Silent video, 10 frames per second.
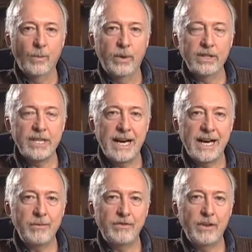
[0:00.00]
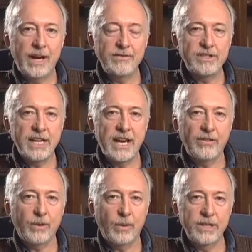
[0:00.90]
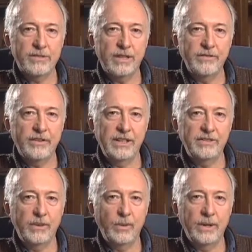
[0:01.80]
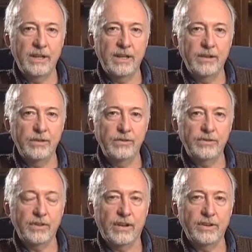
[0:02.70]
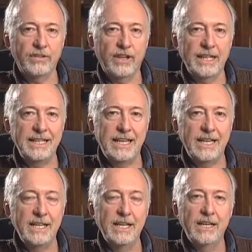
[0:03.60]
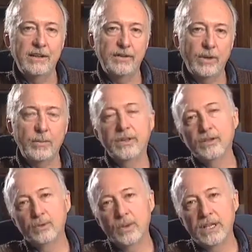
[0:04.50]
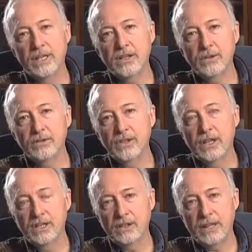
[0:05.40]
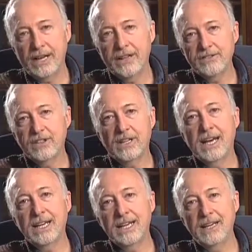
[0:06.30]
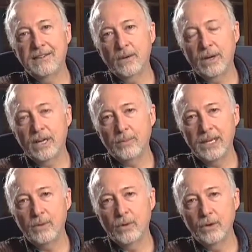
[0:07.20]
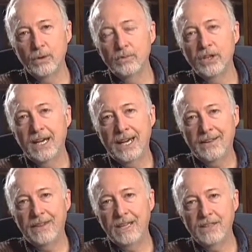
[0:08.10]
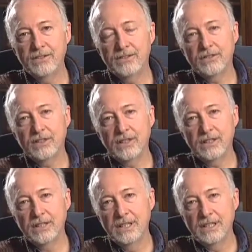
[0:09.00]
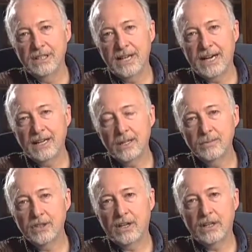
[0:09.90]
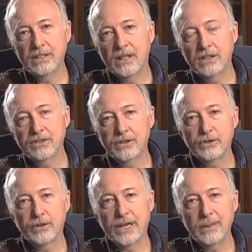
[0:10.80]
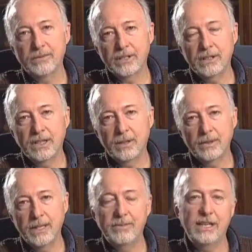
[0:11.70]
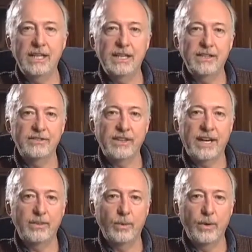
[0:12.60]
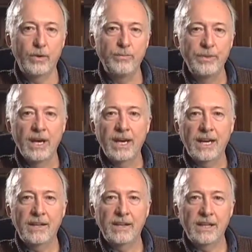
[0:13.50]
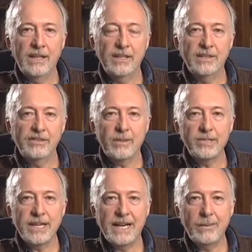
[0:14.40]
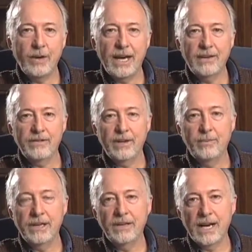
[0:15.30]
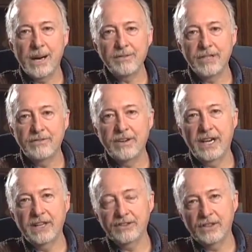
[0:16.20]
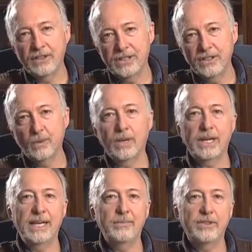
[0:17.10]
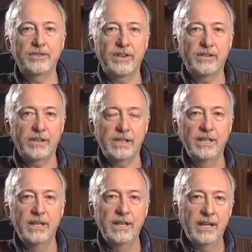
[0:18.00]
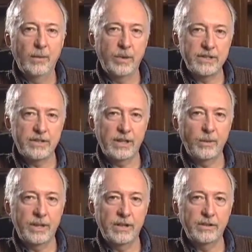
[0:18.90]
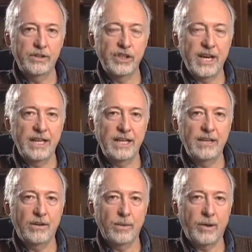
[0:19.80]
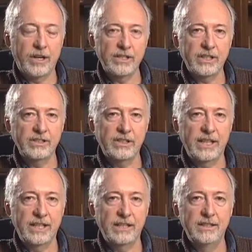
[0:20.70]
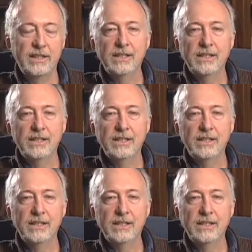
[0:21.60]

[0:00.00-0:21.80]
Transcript: Wintertime, if you have south or westerly facing windows on a sunny day, if you open those windows, you allow that sunlight in, it will help heat rooms, and then as uh, night comes on, close those drapes, it'll help keep the heat inside the room. In the uh, summertime, we have a bit of the opposite effect, so you tend to want to keep the southerly and westerly windows shaded or partially shaded